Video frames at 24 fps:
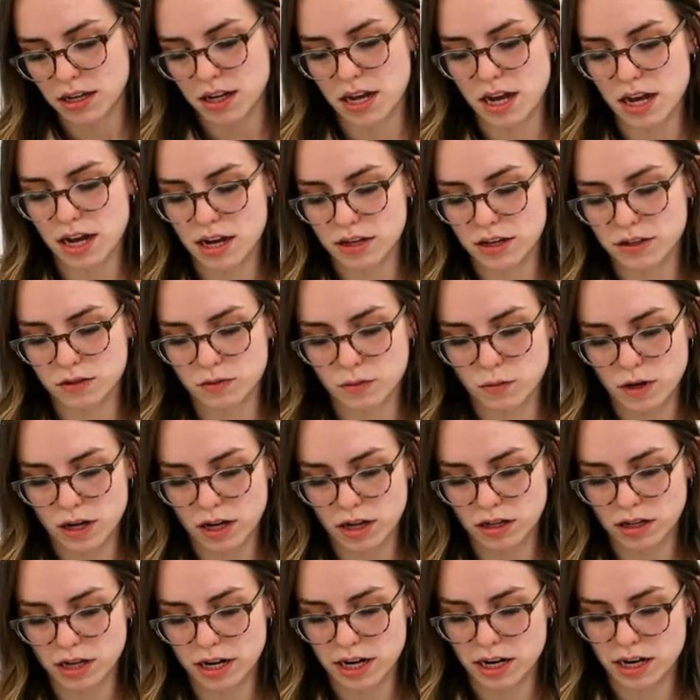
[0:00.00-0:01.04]
as
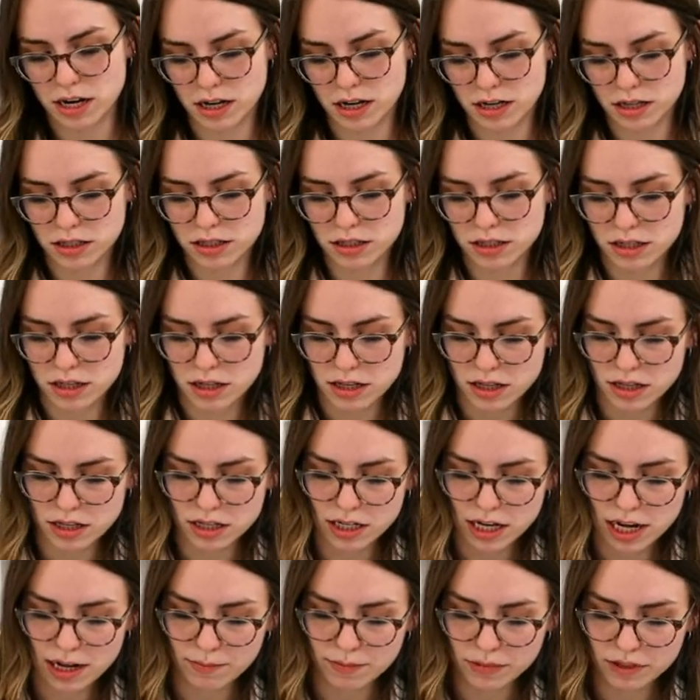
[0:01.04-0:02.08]
well as the
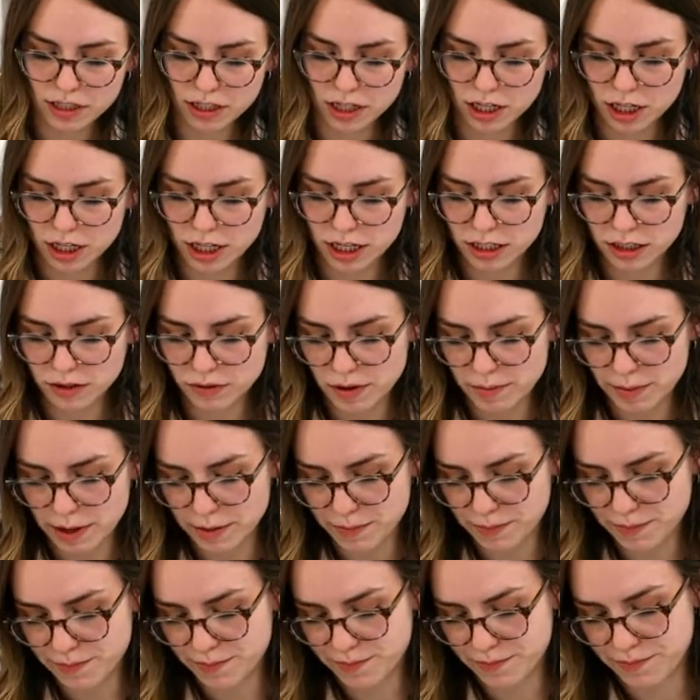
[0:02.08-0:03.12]
tape securing the
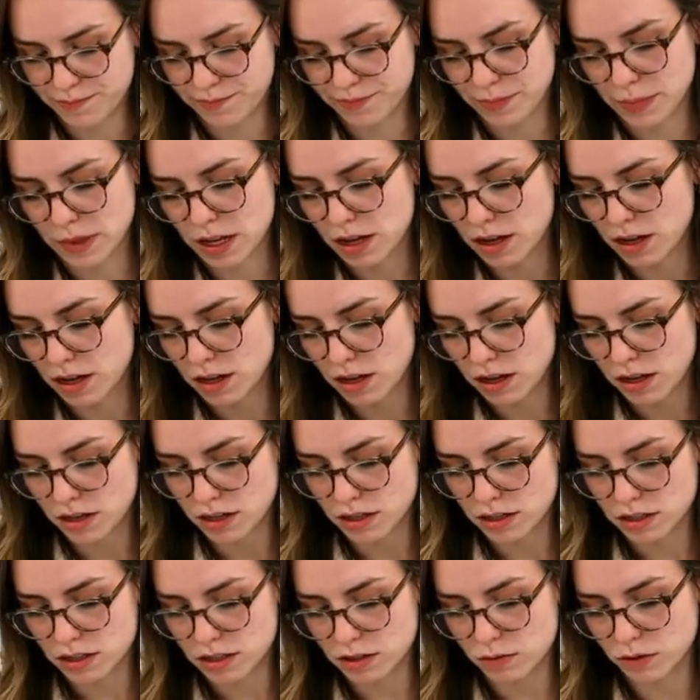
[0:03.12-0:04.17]
ribbon.
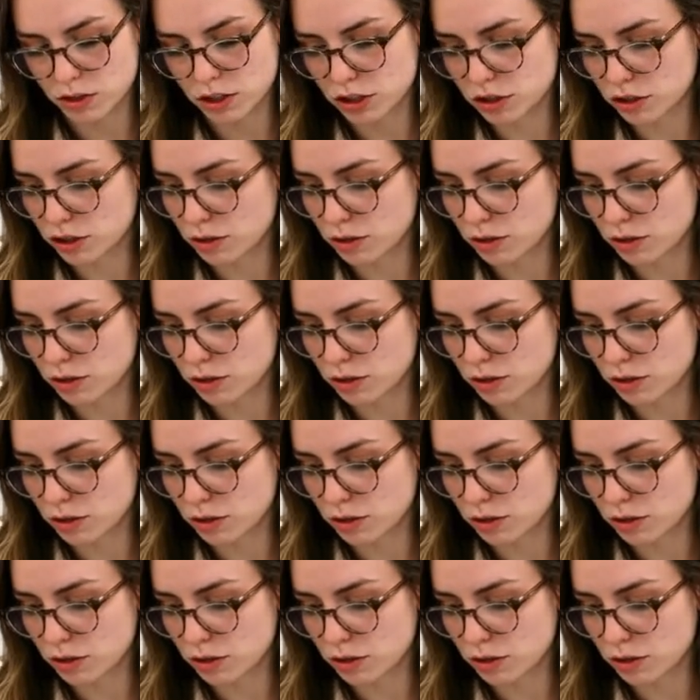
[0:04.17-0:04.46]
So we'll just